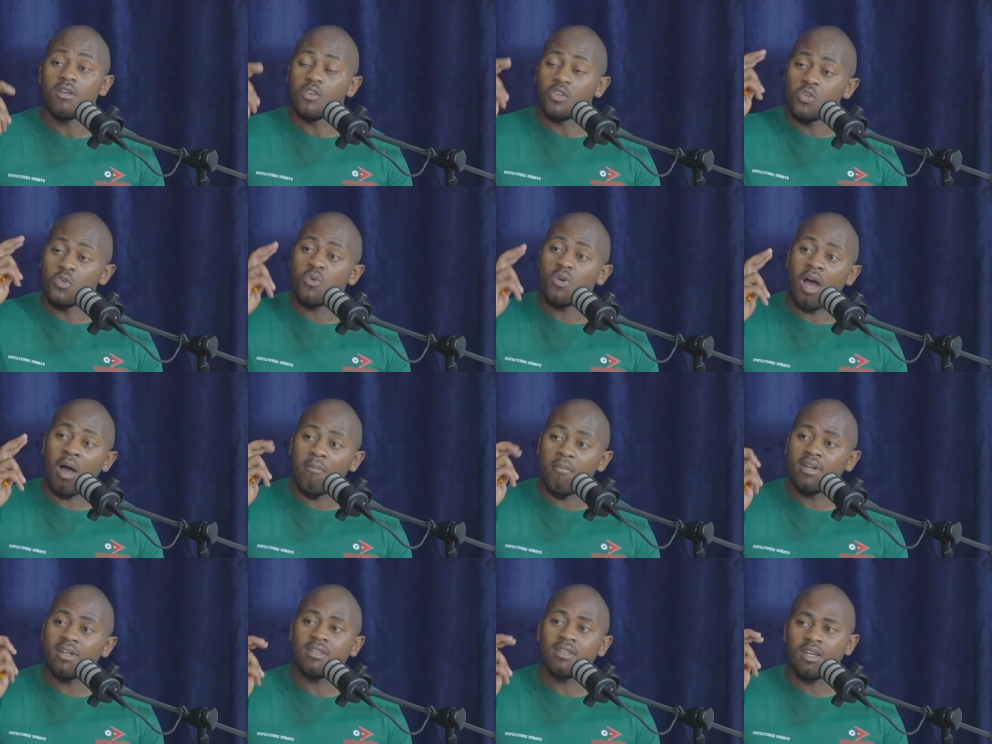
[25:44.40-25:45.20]
you
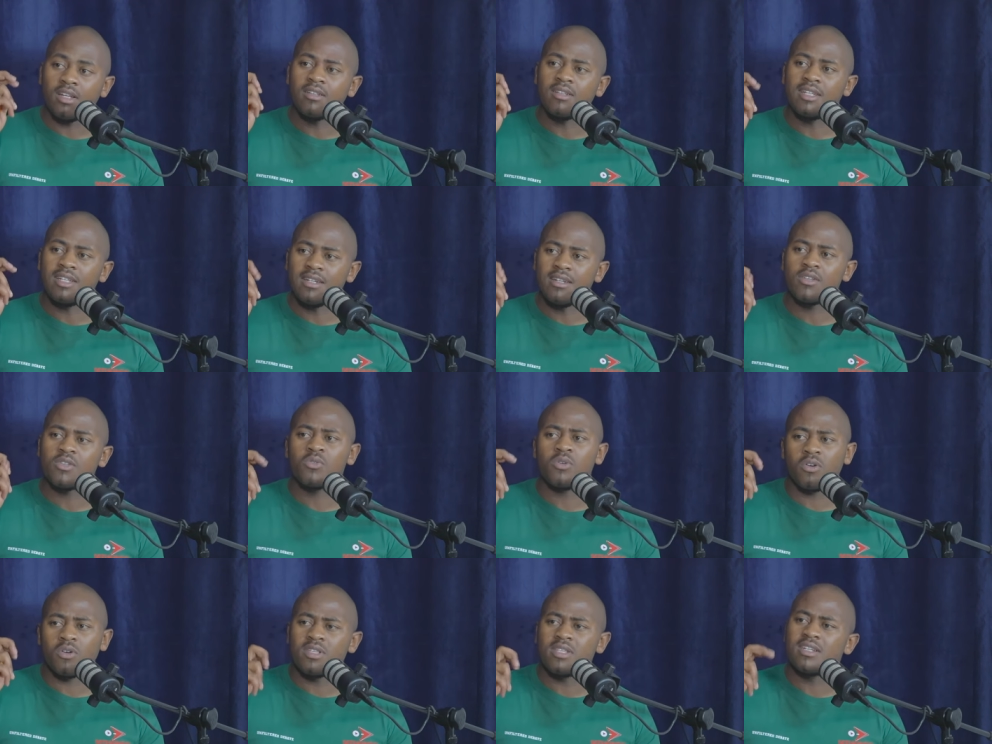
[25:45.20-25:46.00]
American leaders who
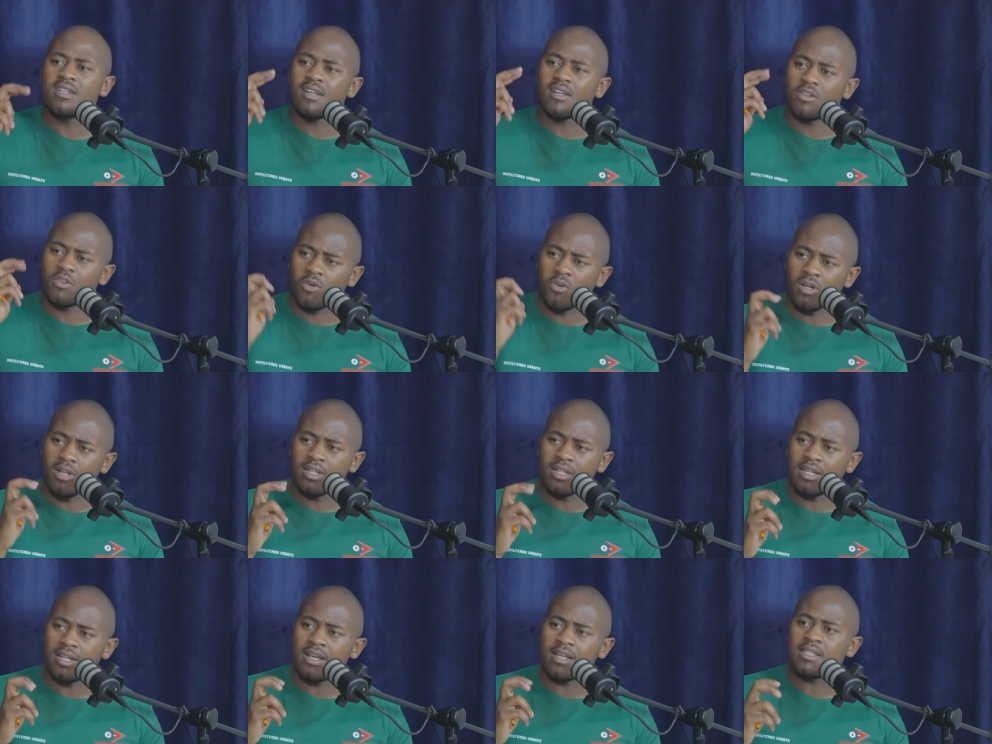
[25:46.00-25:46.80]
are considered good
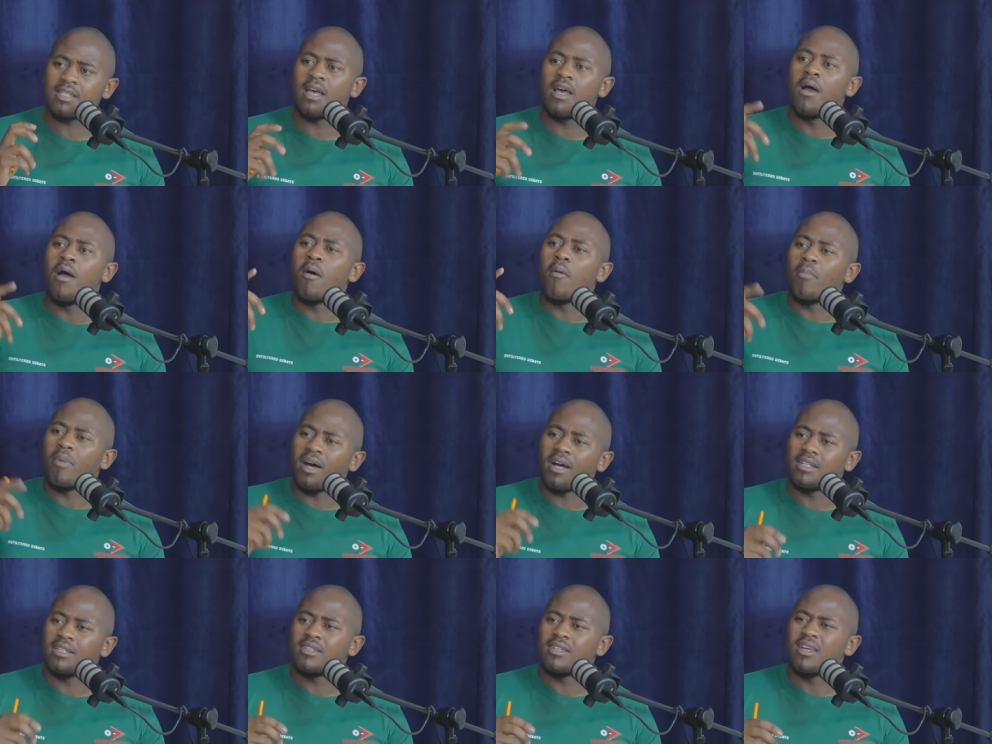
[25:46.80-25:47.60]
leaders,
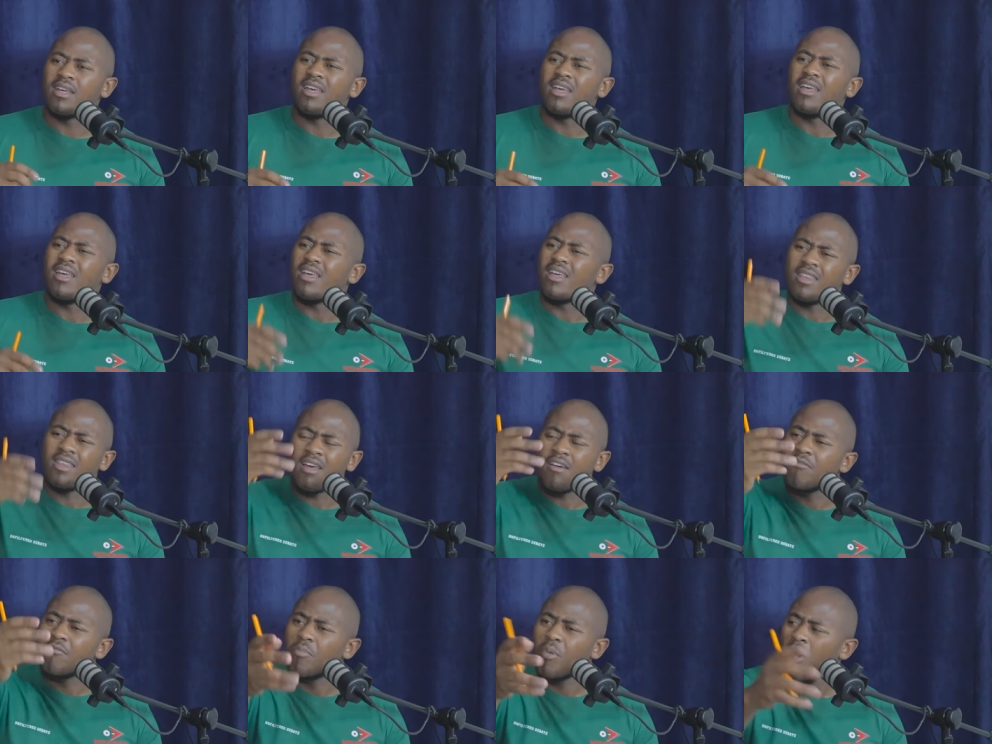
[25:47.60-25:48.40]
but they
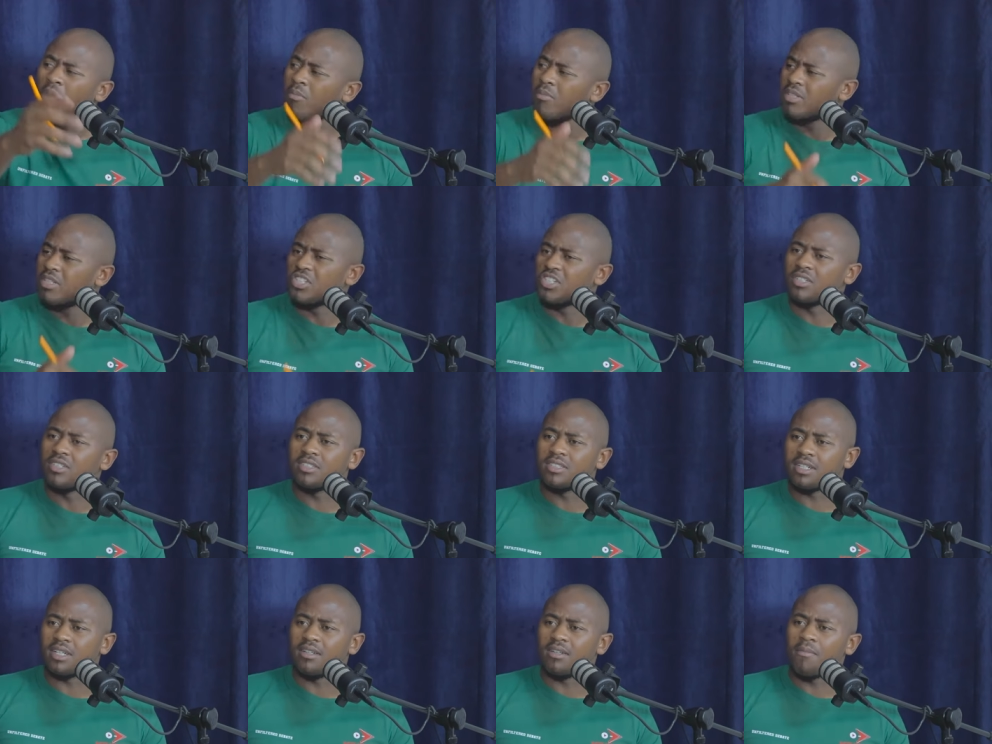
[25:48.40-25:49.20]
have bombed
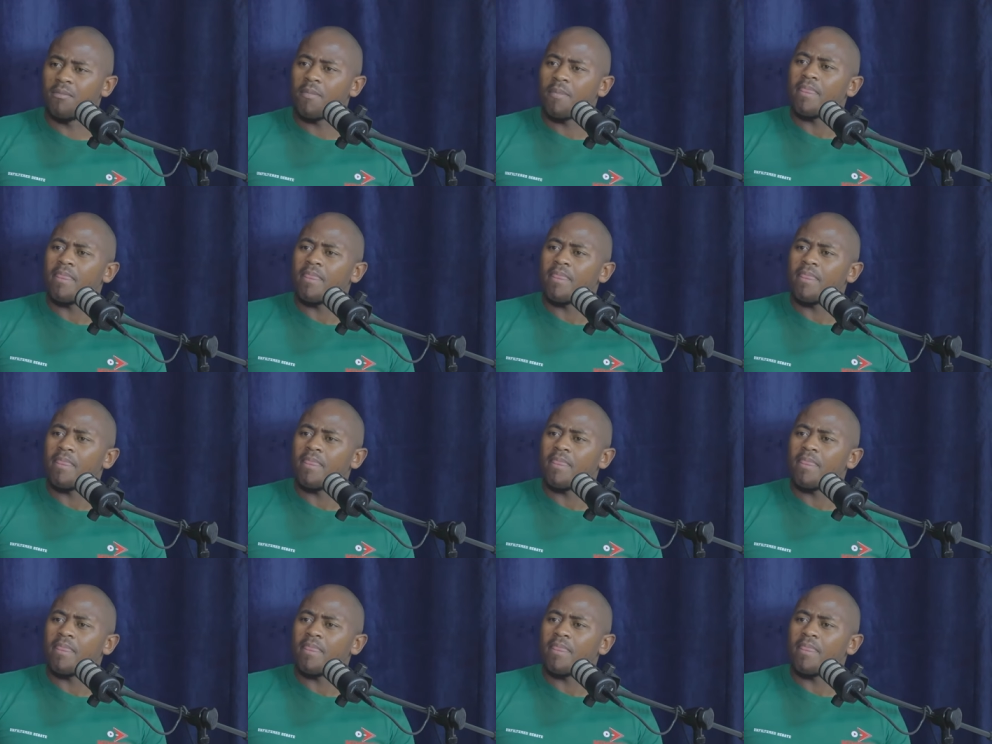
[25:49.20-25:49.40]
children,